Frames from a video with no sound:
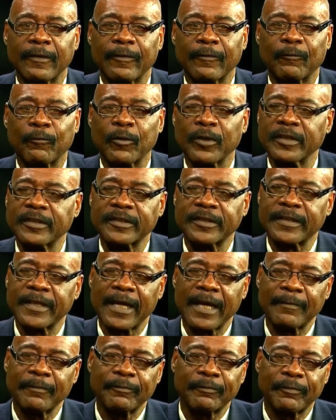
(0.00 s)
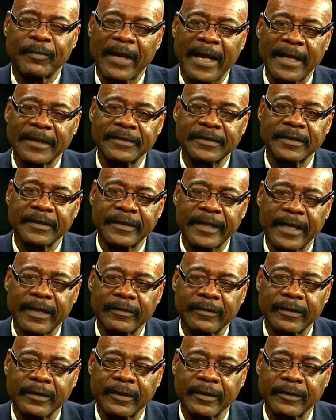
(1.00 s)
we stop passing down
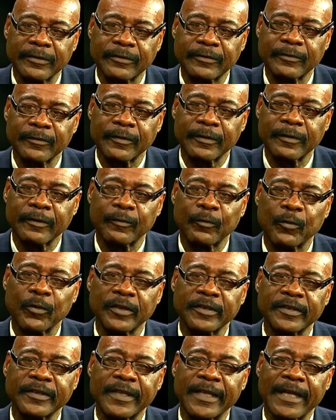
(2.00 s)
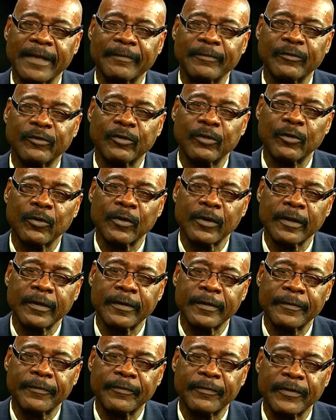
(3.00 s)
the history, we stop doing
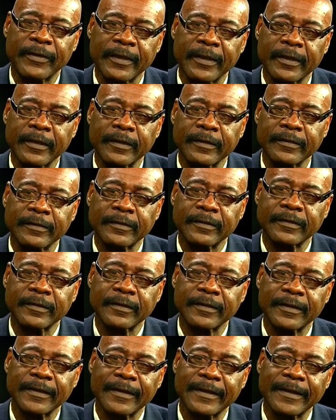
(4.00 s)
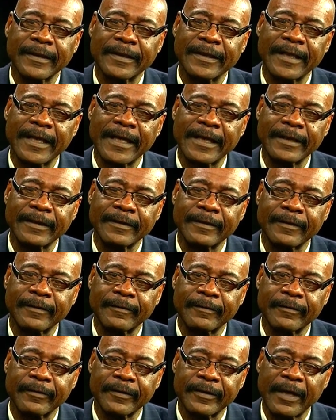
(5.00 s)
the things that
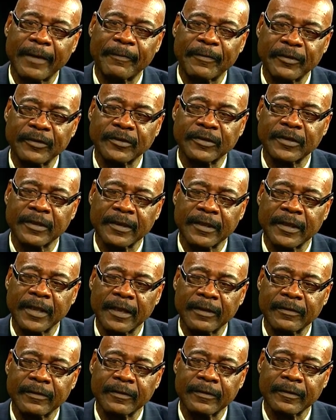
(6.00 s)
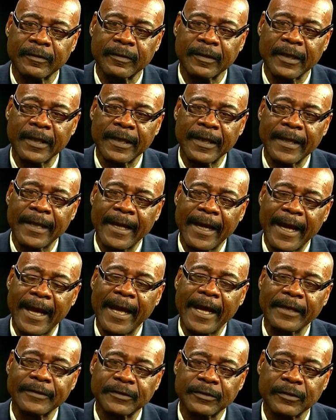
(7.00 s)
kept us together
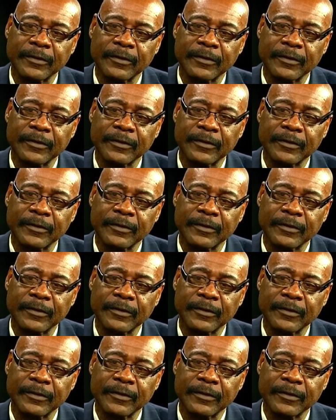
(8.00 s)
as a